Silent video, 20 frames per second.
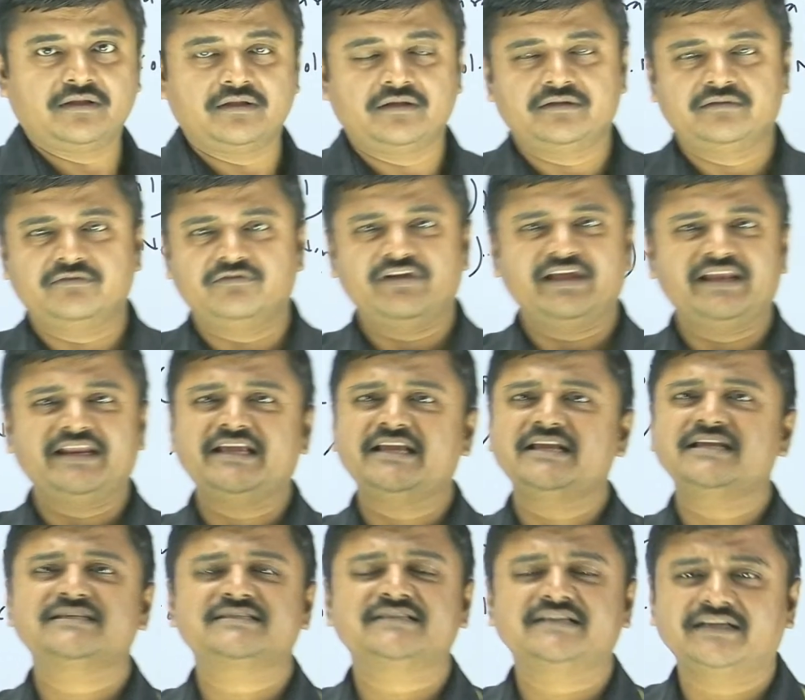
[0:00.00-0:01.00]
Very
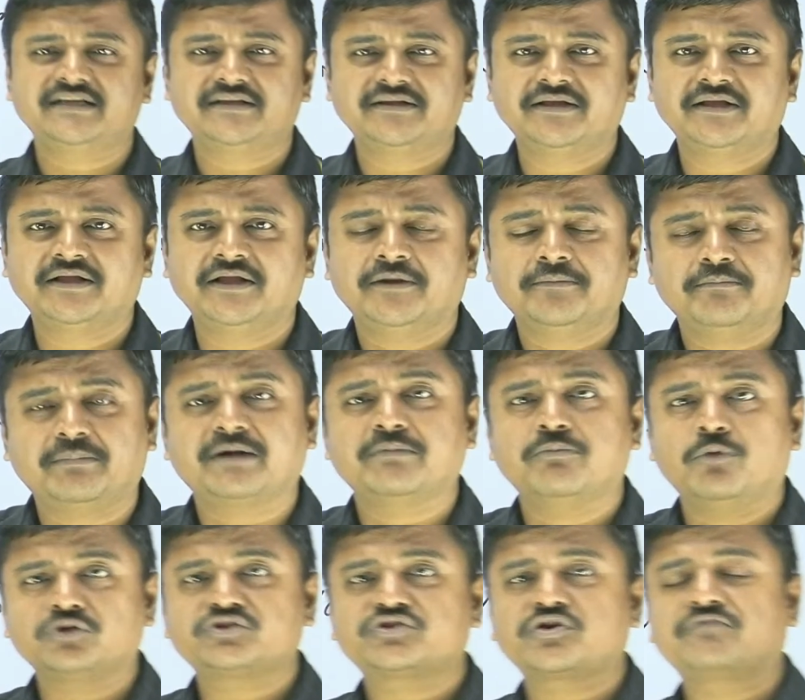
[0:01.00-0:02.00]
easy, but
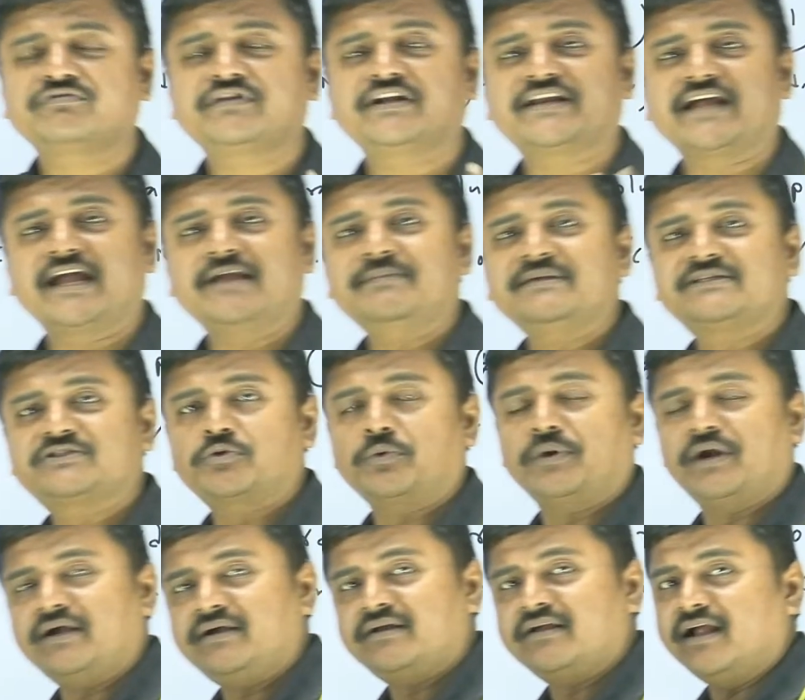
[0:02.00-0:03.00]
most of the time
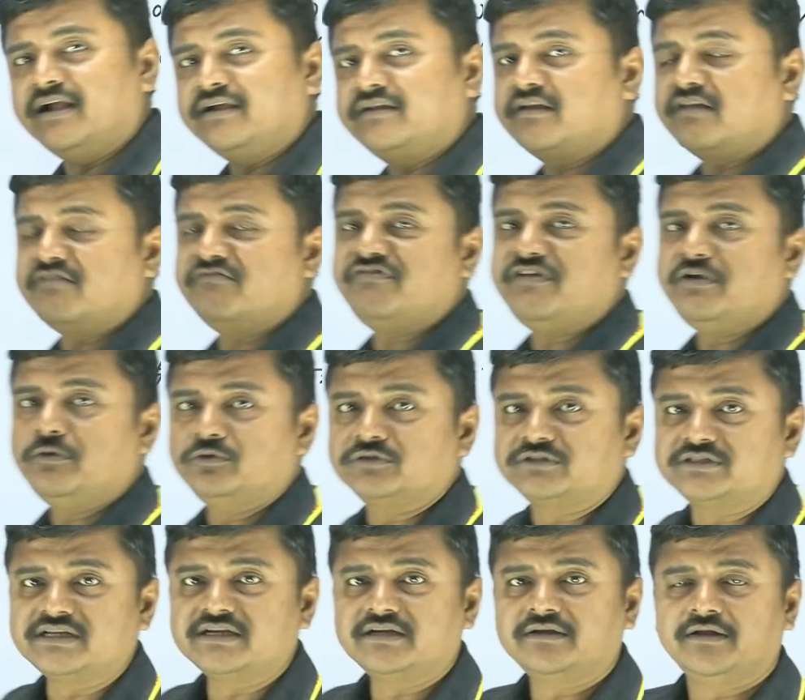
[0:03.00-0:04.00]
students get confused
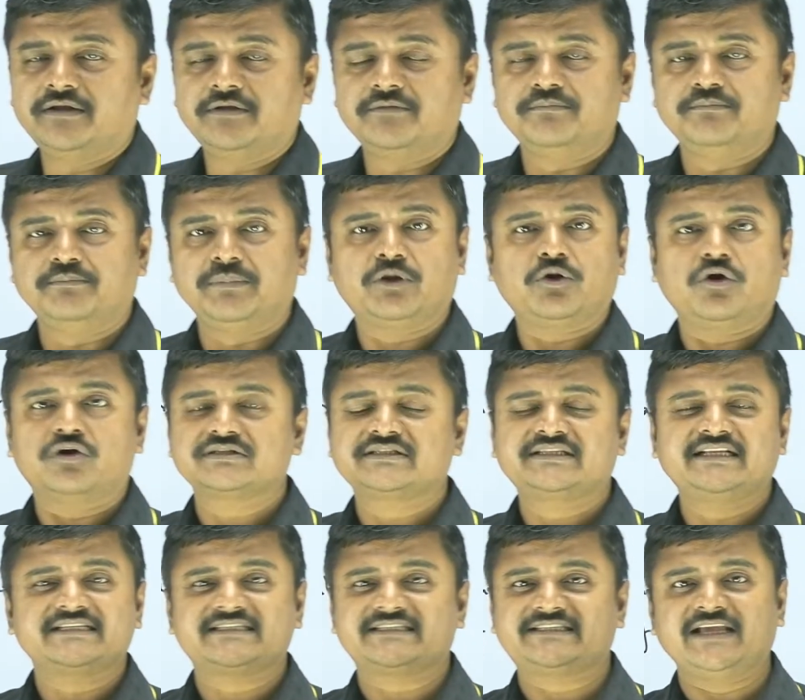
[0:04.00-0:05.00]
because
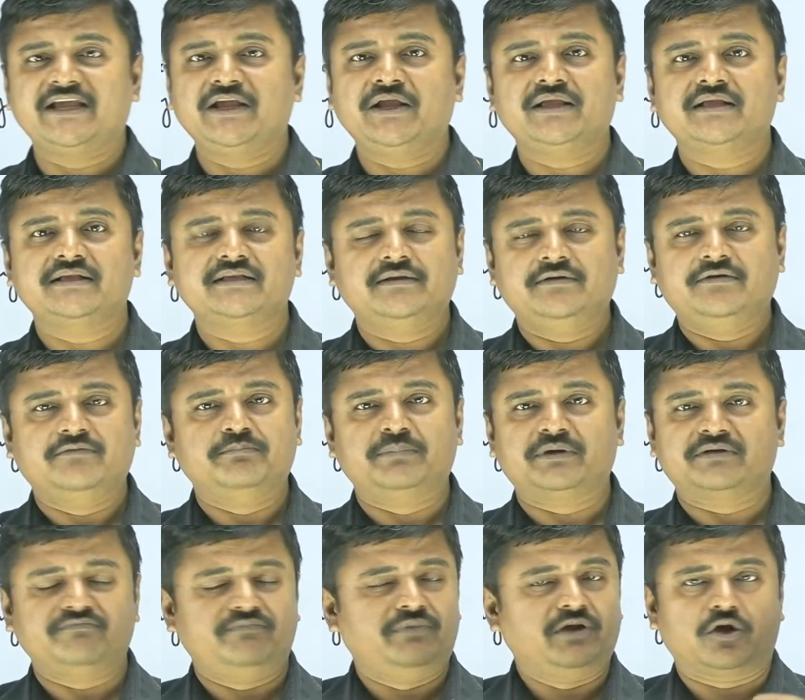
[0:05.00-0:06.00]
they say
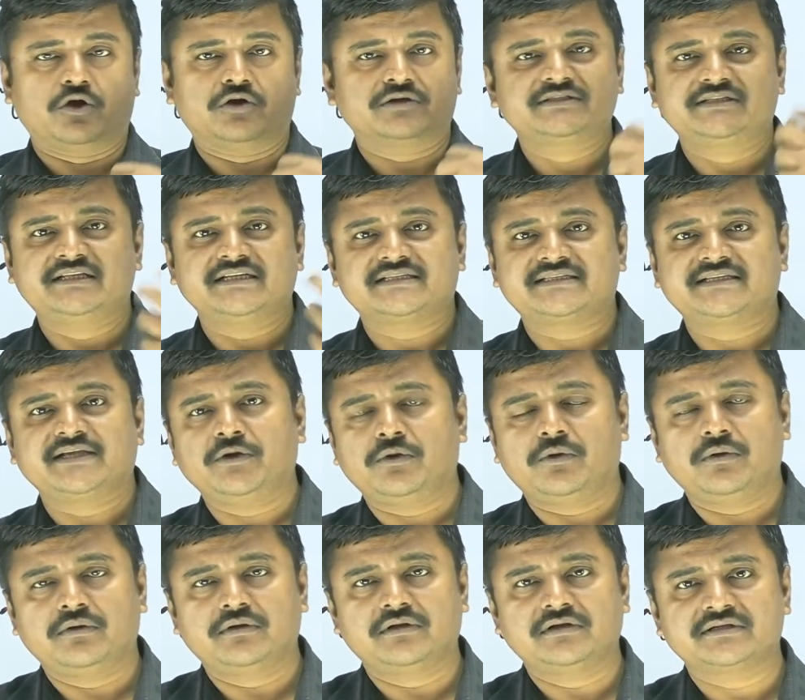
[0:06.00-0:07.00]

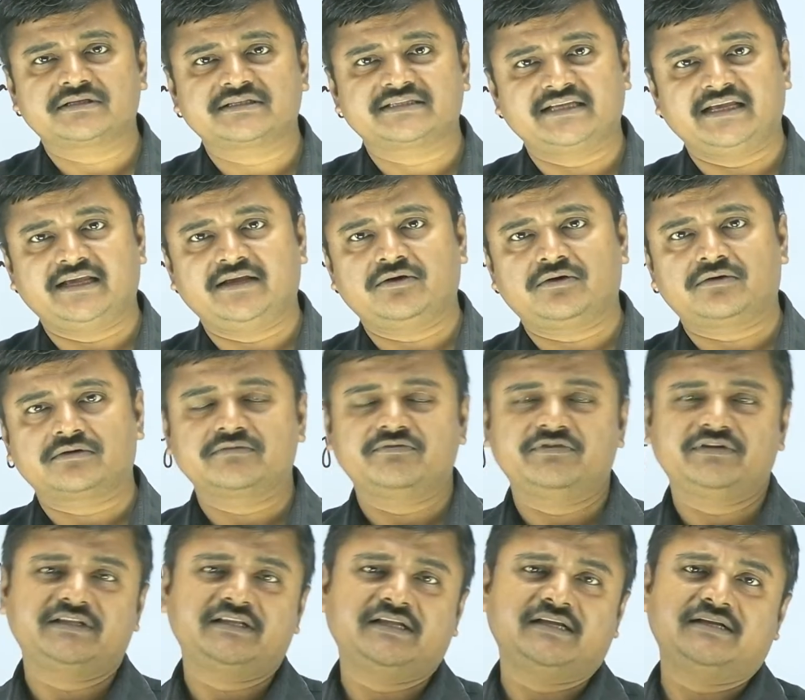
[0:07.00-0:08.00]
or
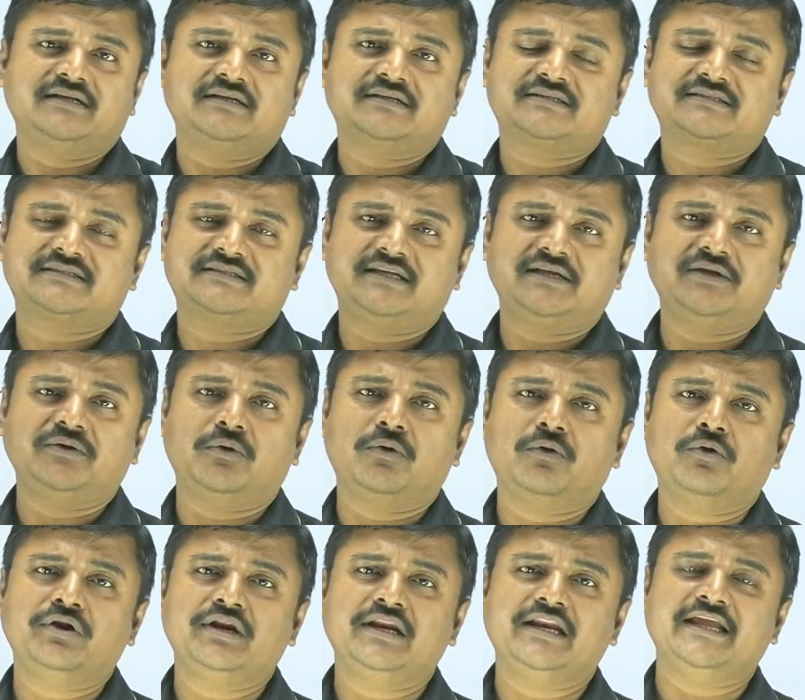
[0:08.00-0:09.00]
they see
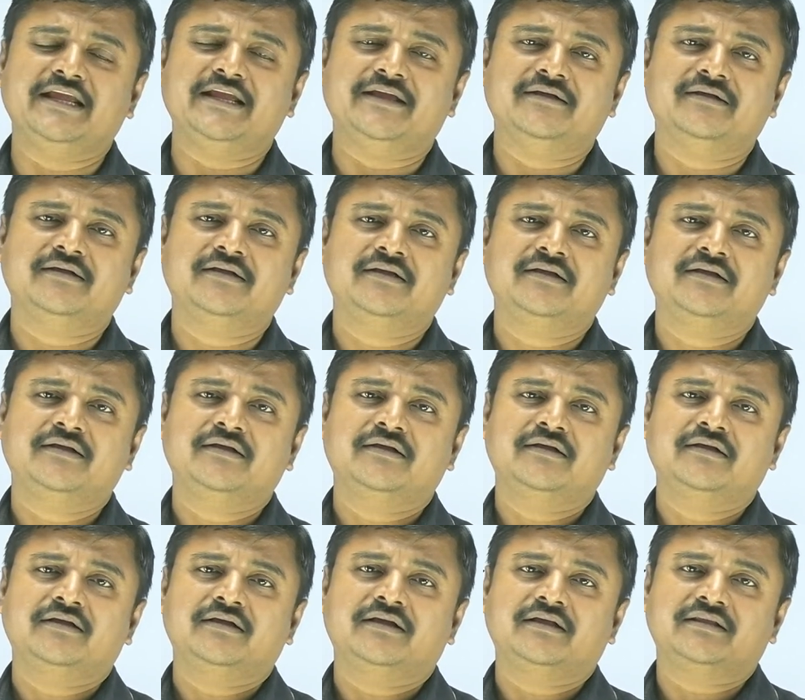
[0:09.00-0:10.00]
only
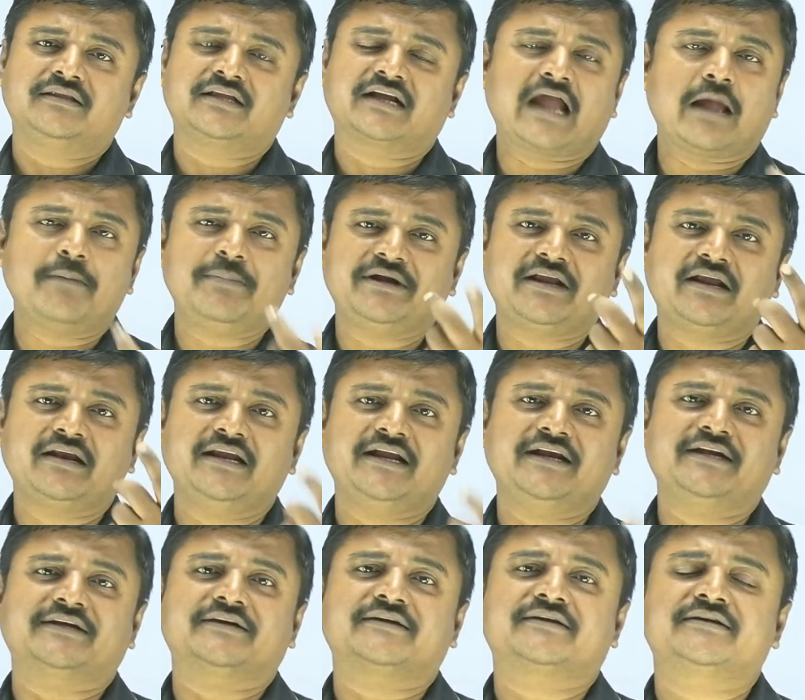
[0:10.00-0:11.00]
the capital
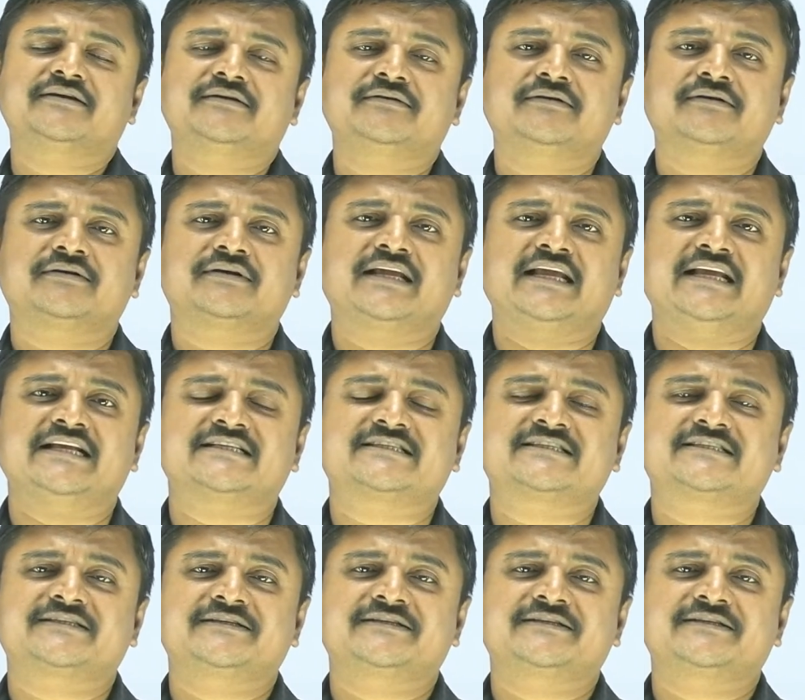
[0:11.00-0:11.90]
letter case.